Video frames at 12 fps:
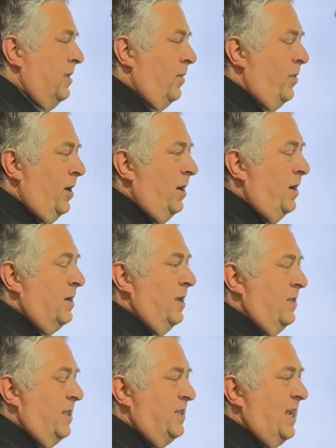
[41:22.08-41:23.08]
the
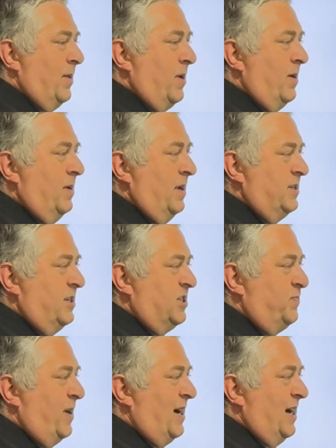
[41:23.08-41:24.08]
word that they wrote is
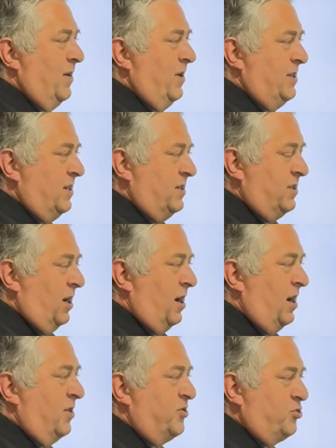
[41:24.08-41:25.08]
inspired, which is
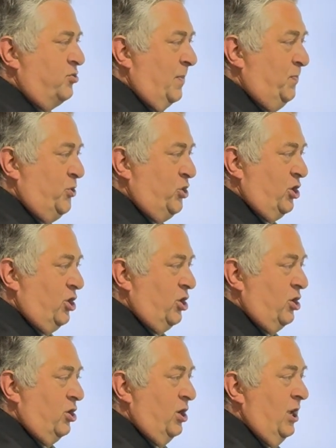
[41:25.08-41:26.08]
all
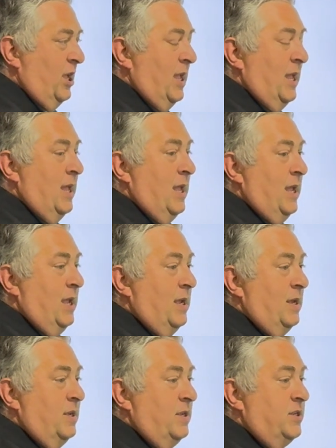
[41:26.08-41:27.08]
scripture
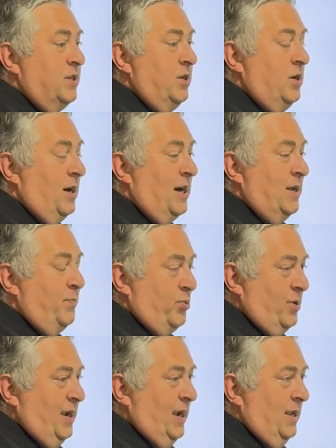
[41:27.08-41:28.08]
is
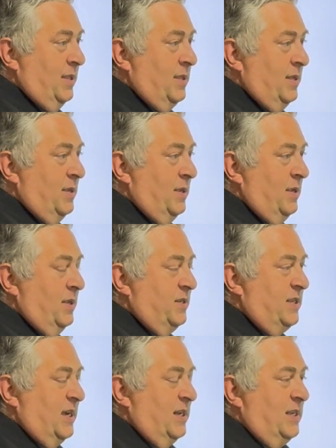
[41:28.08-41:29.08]
God-breathed.
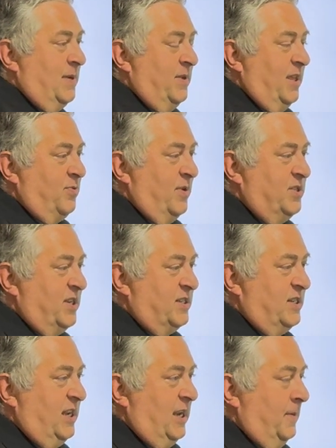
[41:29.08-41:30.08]
2 Timothy
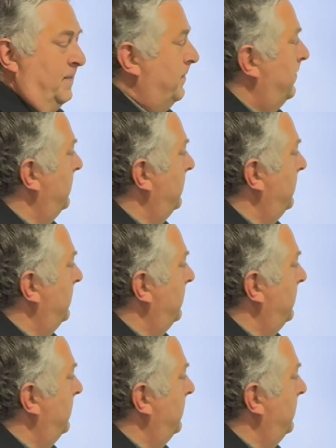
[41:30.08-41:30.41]
3:16.